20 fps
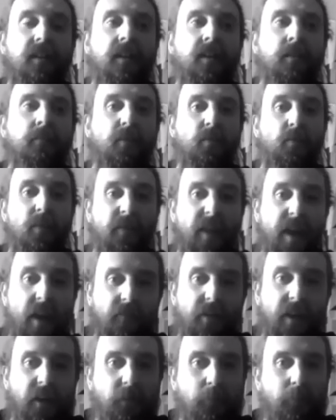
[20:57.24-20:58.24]
But without
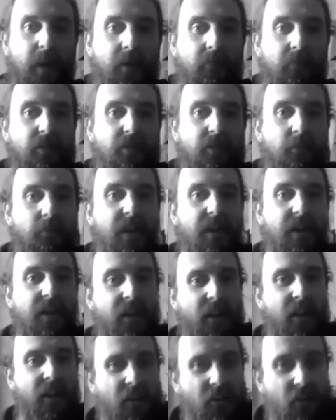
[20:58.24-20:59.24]
the experience of being in
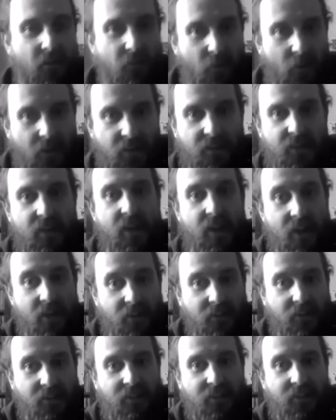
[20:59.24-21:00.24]

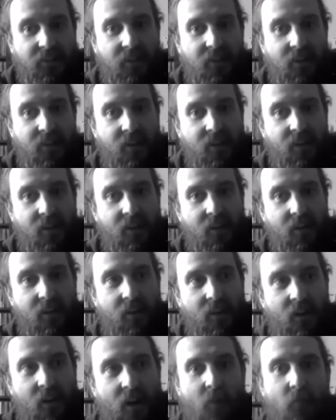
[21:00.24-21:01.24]
NG26,
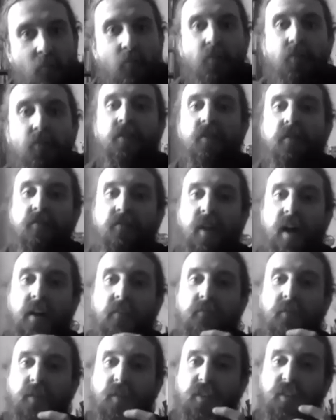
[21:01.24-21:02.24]
I wouldn't have
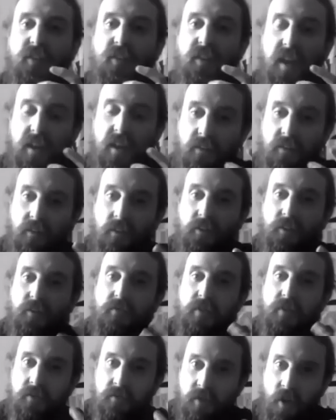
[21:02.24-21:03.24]
had the skills and
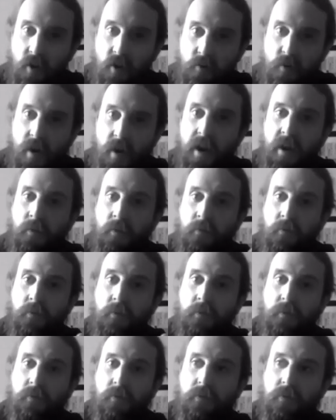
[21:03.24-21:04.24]
the know-how
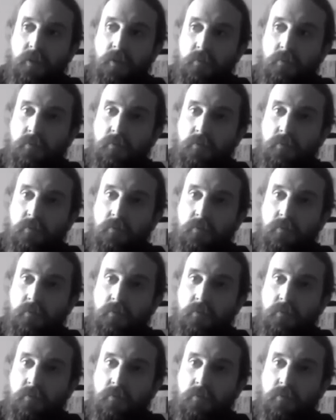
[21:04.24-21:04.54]
to